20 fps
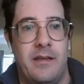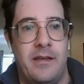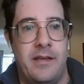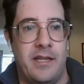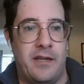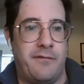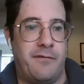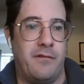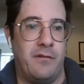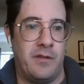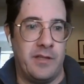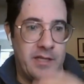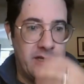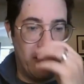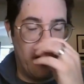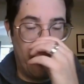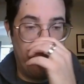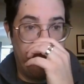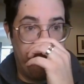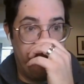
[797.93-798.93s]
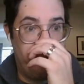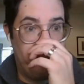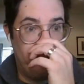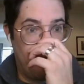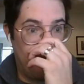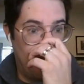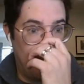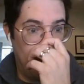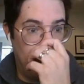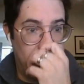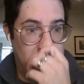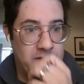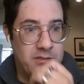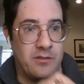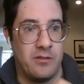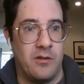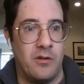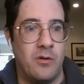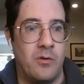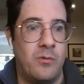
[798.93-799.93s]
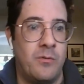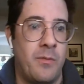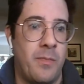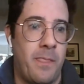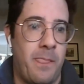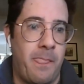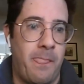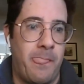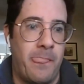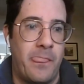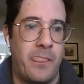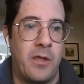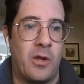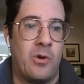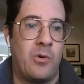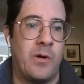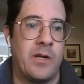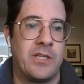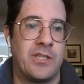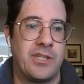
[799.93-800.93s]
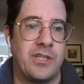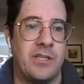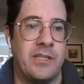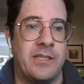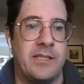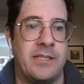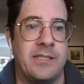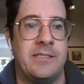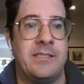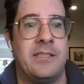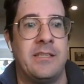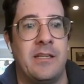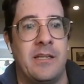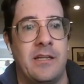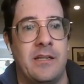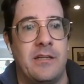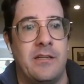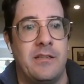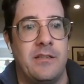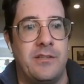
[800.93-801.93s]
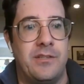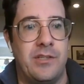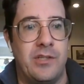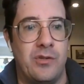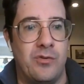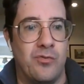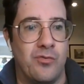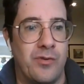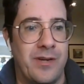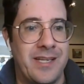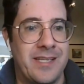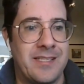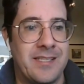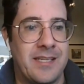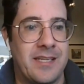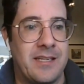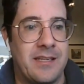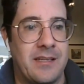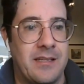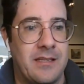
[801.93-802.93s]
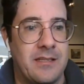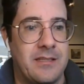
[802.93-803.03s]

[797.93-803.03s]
Nick Foligno. So the question is, do you risk